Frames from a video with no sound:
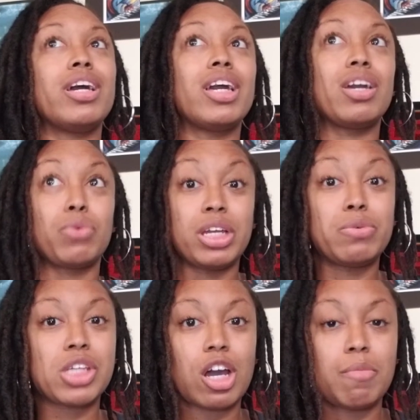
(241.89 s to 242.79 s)
when he was
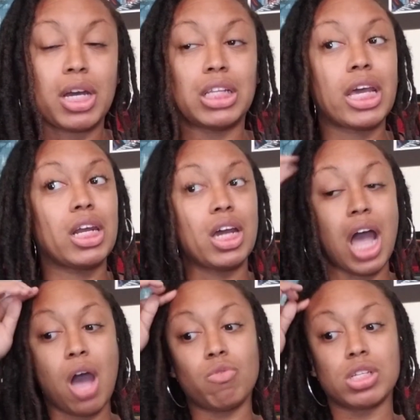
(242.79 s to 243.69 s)
talking about Atlanta,
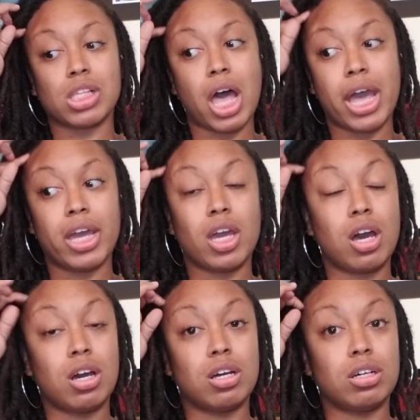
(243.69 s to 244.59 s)
I was like,
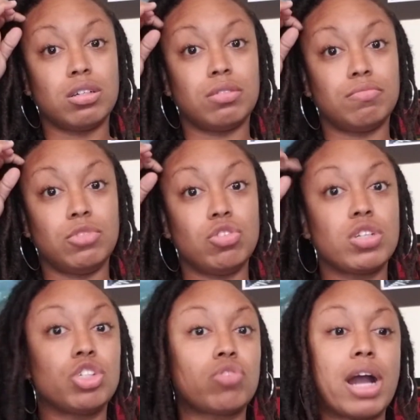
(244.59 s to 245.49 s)
you
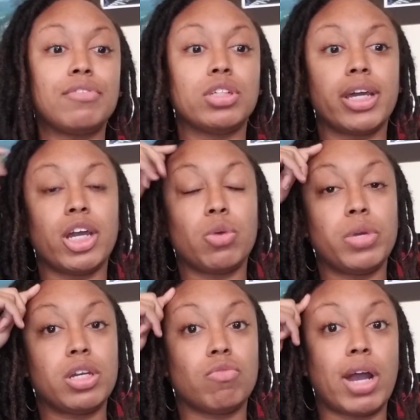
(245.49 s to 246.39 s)
can travel there. We
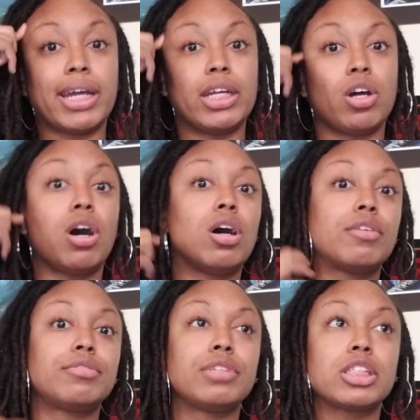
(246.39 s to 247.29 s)
can write it off
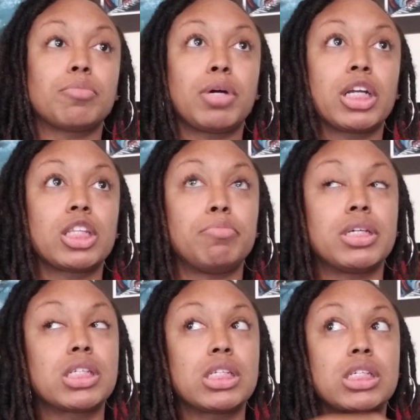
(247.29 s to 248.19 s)
as a part of the
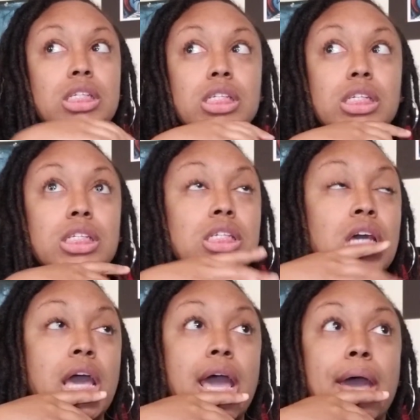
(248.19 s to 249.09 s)
businesses.
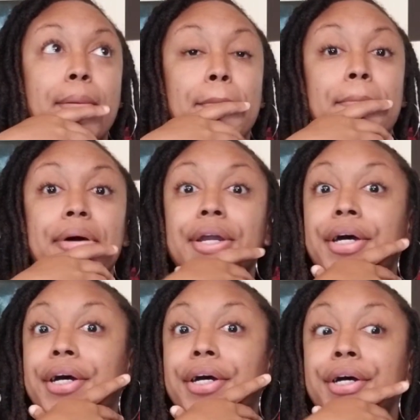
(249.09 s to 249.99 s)
But
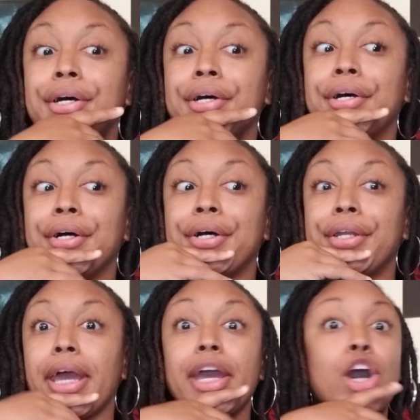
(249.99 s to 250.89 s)
it
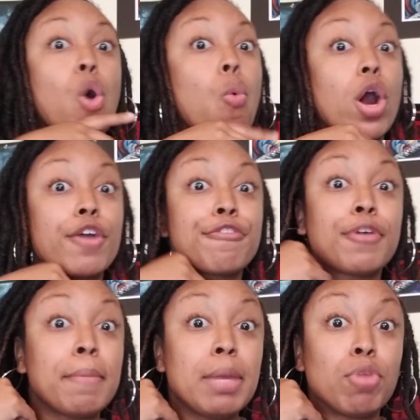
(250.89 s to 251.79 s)
ain't gonna work for
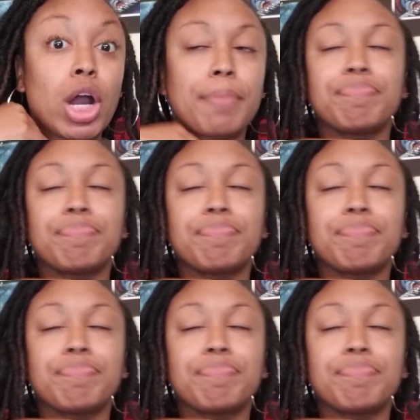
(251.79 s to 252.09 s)
me, bruh.